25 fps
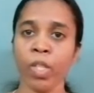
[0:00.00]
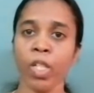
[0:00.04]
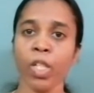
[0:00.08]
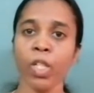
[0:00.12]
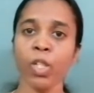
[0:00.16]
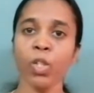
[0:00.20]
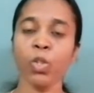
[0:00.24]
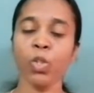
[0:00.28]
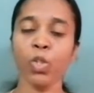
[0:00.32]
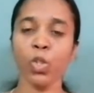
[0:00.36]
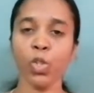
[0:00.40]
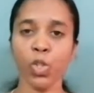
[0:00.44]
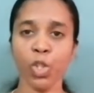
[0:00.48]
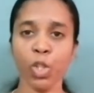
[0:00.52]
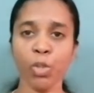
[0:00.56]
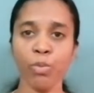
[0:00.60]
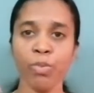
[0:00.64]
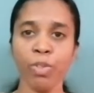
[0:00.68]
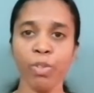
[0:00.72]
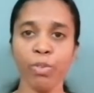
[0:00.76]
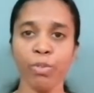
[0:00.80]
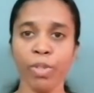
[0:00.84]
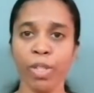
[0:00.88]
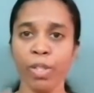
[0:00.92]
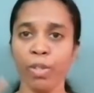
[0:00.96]
You switch off
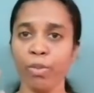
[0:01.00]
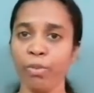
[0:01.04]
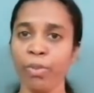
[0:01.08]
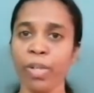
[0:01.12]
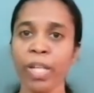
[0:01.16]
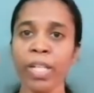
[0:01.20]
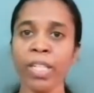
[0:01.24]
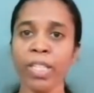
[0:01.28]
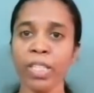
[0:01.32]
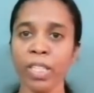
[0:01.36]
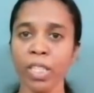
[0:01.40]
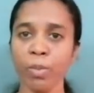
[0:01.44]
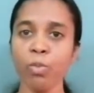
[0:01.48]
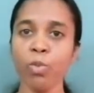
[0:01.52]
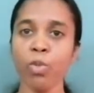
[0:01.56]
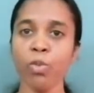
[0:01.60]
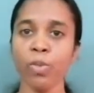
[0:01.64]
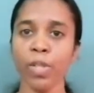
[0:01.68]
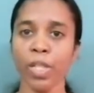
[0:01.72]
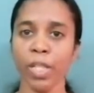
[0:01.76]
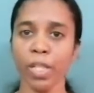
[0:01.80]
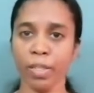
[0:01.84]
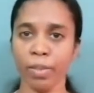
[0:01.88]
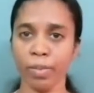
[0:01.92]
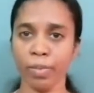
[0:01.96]
the fan. Fan is in
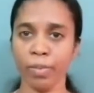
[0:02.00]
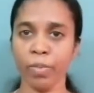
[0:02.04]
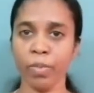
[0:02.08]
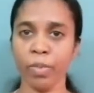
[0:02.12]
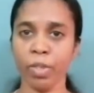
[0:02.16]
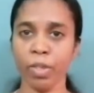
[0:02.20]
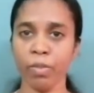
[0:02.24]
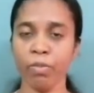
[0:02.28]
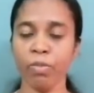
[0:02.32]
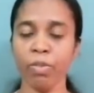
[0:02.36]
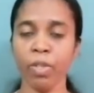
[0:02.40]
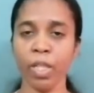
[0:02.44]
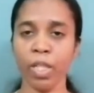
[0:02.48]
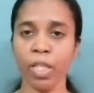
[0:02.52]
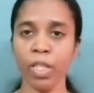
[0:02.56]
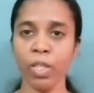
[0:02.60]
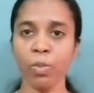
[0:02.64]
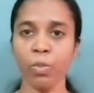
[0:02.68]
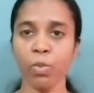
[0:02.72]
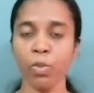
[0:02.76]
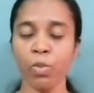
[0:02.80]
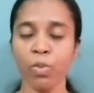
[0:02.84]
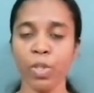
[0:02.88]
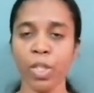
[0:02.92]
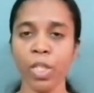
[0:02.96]
moving. Fan is
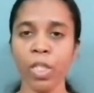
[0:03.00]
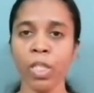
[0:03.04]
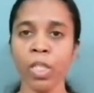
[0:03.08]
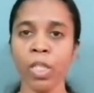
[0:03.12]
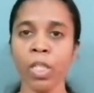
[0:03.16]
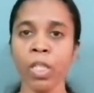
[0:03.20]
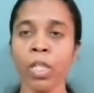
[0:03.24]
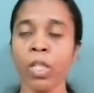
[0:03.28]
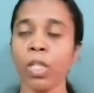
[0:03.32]
moving.